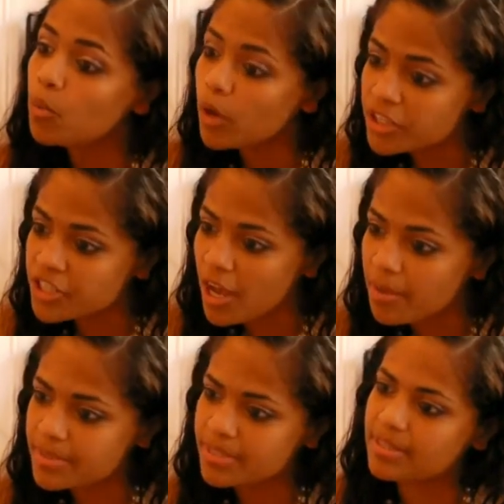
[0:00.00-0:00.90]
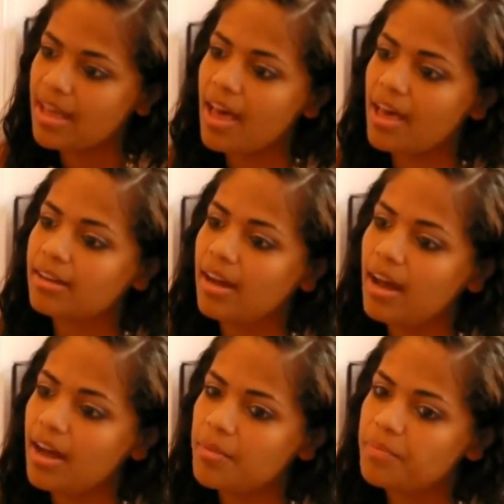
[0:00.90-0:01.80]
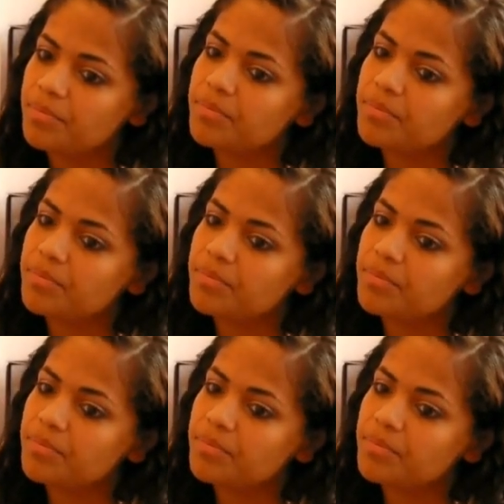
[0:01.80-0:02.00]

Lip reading: workshops that